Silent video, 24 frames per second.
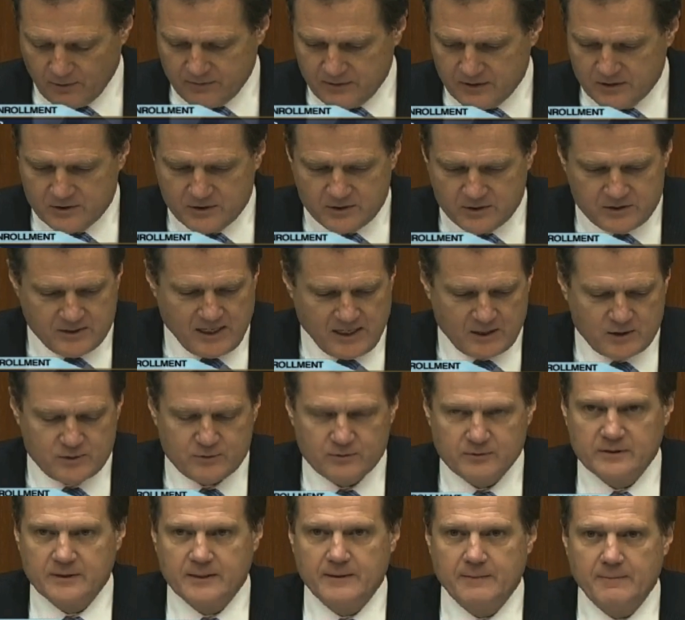This is
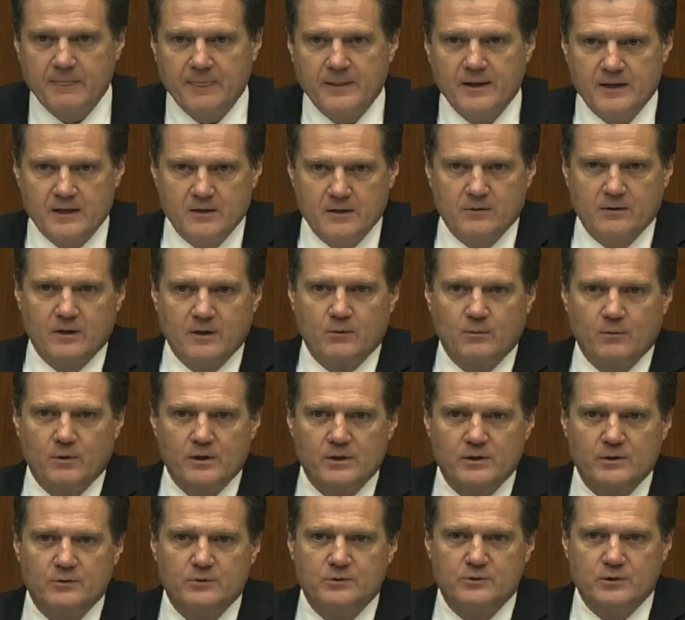actually a hearing where
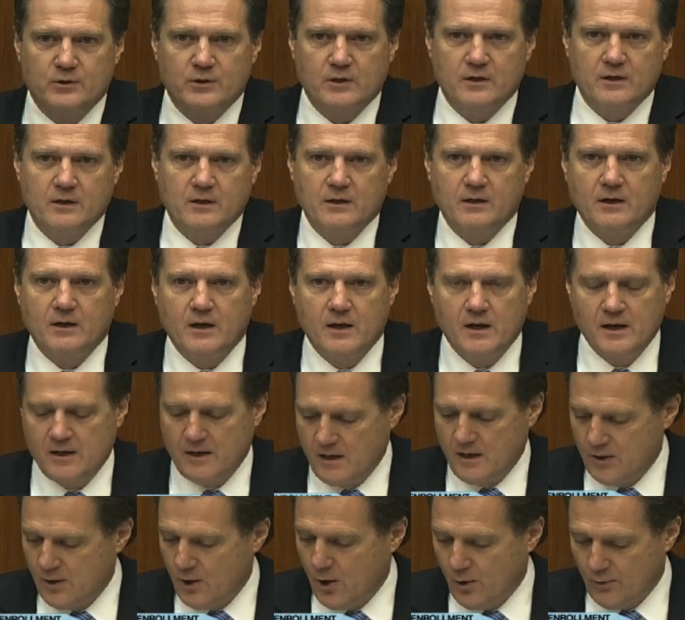you took
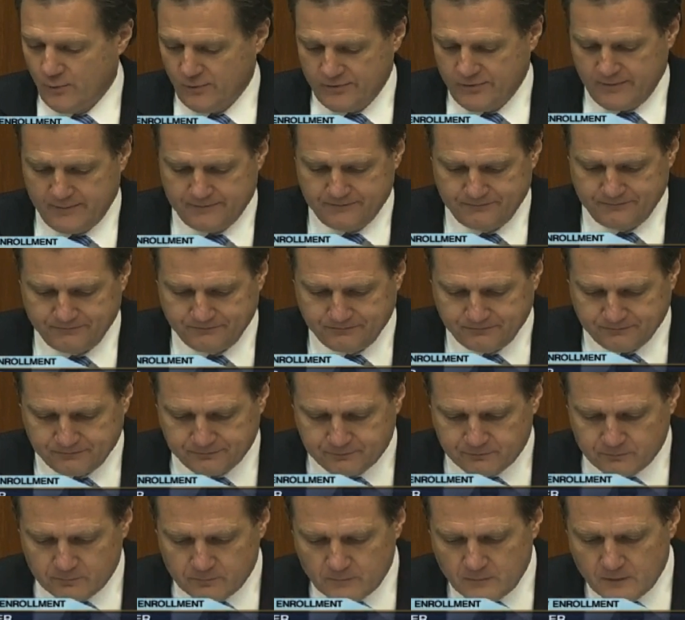an oath.
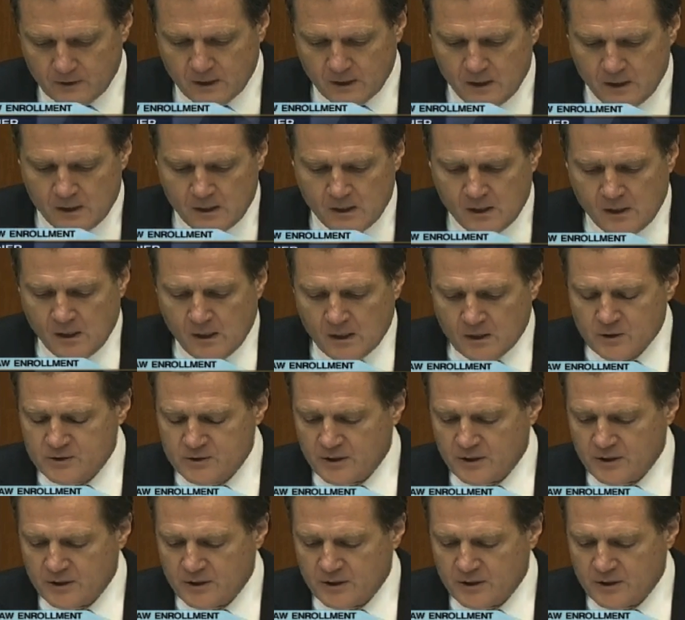You